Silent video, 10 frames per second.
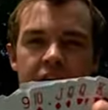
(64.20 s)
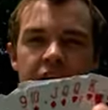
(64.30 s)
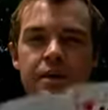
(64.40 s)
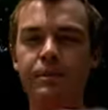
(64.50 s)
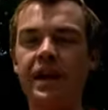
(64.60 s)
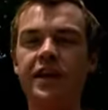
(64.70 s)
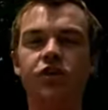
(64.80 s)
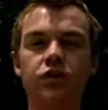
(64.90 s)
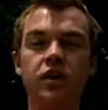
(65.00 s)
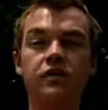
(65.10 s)
And a bit
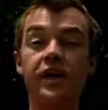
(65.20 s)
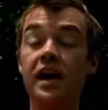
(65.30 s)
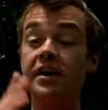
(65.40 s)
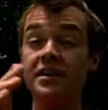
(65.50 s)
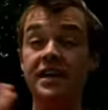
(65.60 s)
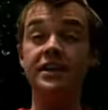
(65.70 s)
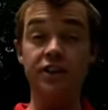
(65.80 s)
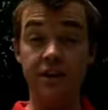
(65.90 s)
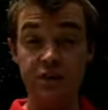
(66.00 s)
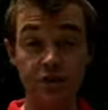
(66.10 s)
later on, don't forget, I'm going to teach
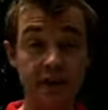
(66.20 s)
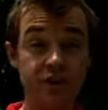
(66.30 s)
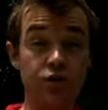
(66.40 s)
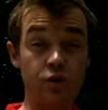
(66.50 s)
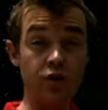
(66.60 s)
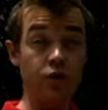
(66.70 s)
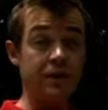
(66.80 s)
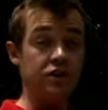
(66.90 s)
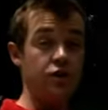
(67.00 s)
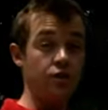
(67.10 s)
you this trick so you can do
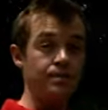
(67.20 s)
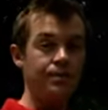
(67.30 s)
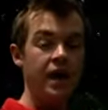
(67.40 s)
it too.